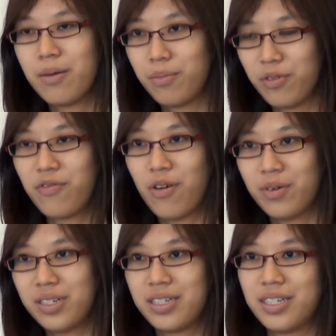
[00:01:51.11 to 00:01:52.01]
put
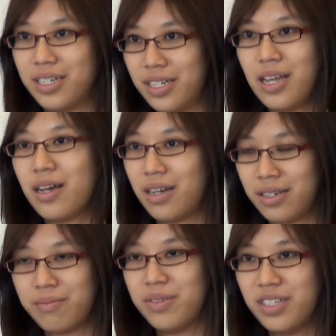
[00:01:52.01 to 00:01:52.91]
forward in their
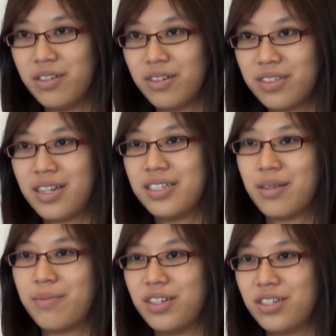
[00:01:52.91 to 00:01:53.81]
materials and
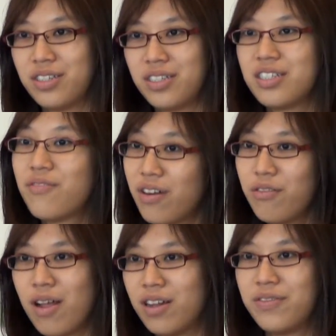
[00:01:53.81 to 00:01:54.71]
examinations is very
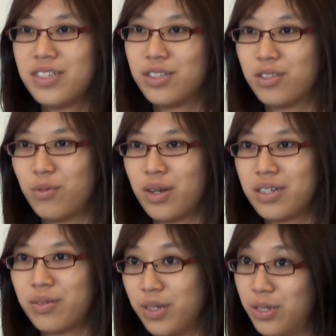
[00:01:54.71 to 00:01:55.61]
relevant to
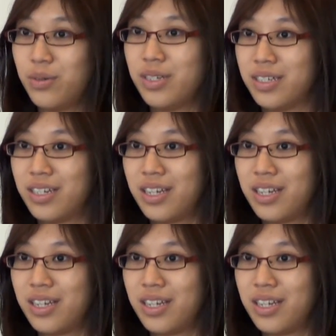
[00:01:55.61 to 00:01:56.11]
what we're doing.